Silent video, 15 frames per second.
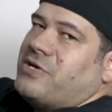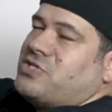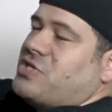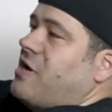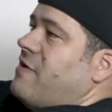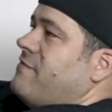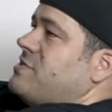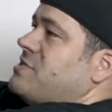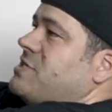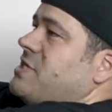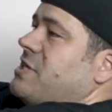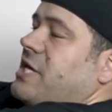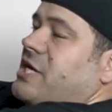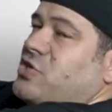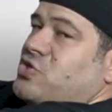is obviously
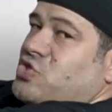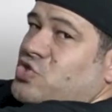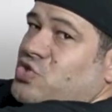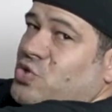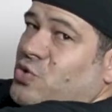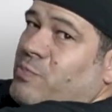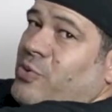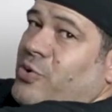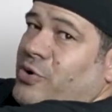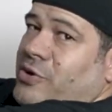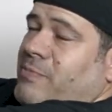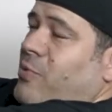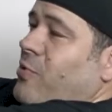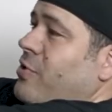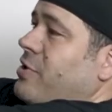like super
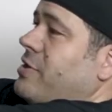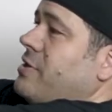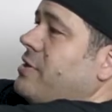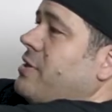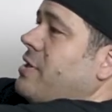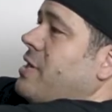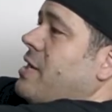important.